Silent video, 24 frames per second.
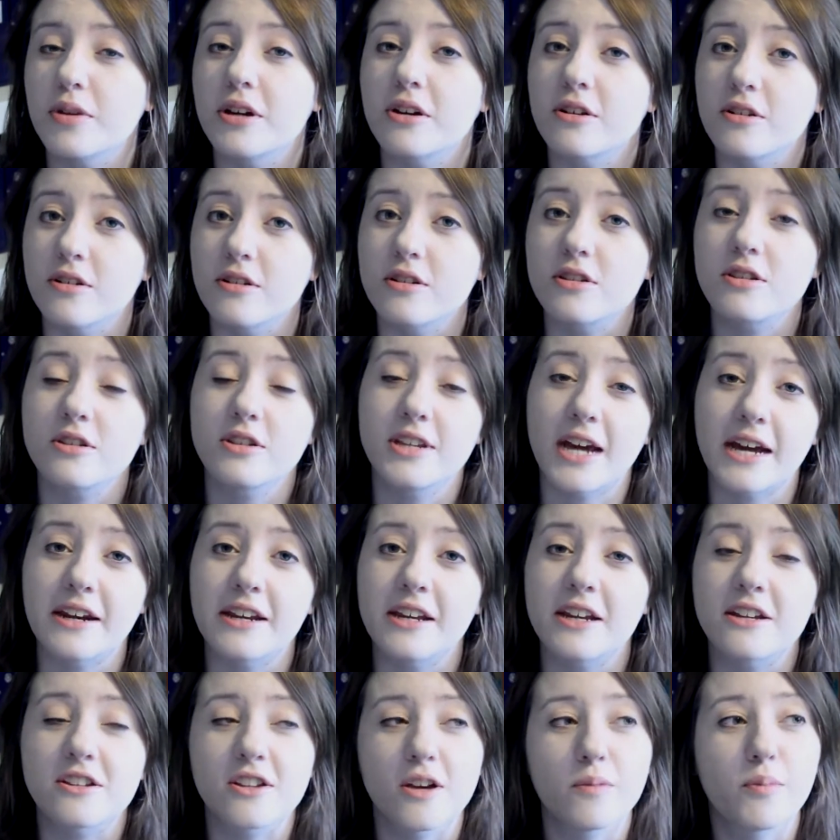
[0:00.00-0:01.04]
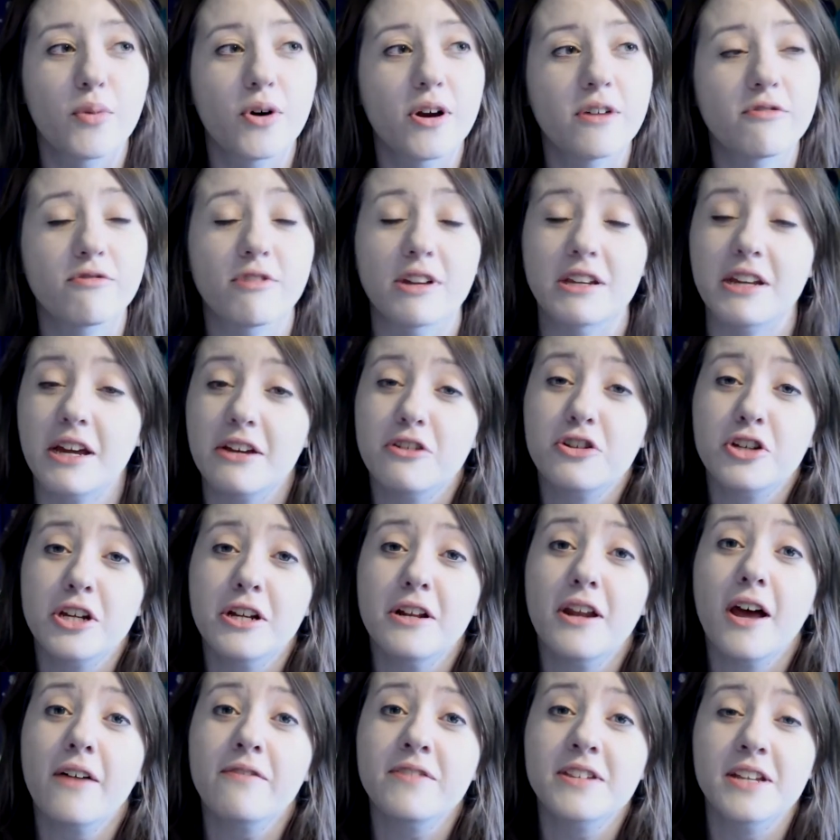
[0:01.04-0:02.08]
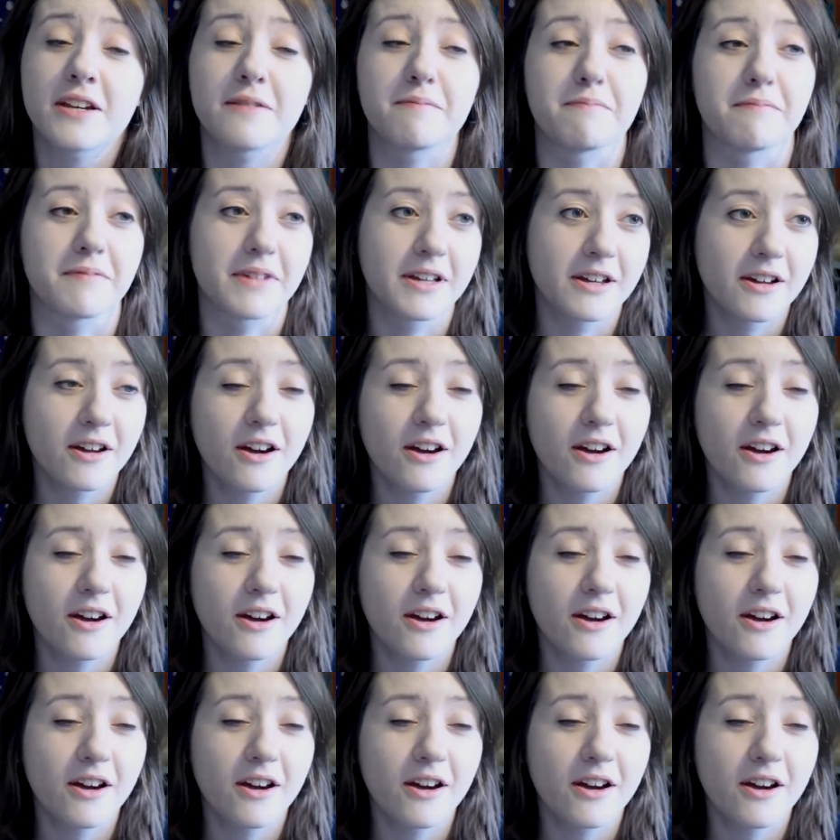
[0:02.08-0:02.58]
because Danny is her boyfriend and she loves him.